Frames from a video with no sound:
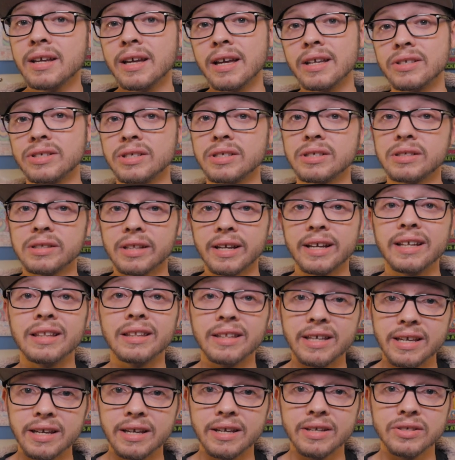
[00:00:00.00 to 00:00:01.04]
it's just light
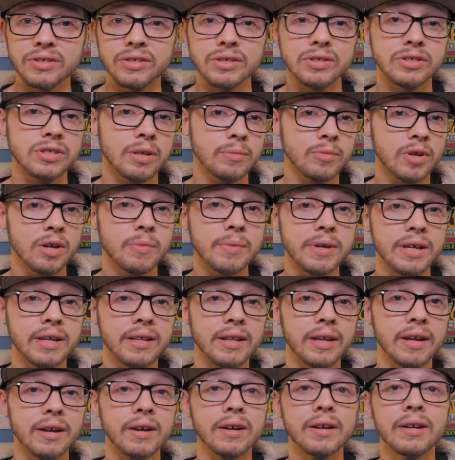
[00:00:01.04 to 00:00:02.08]
leakage, some coming
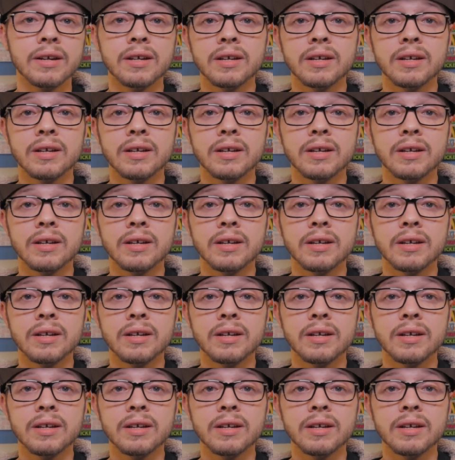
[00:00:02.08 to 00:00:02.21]
in there.